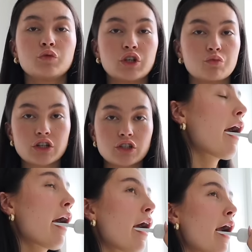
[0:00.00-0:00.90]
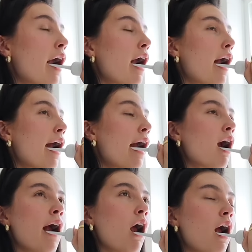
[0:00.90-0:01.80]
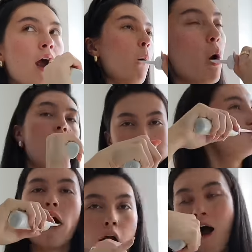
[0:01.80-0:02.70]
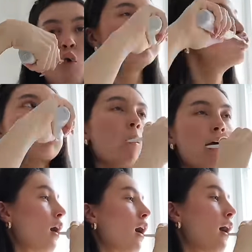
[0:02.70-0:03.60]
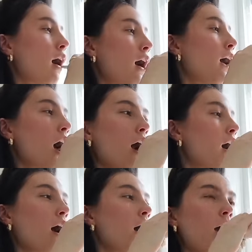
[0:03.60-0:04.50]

When you brush your teeth, you can really feel it getting in every crevice. And my teeth have never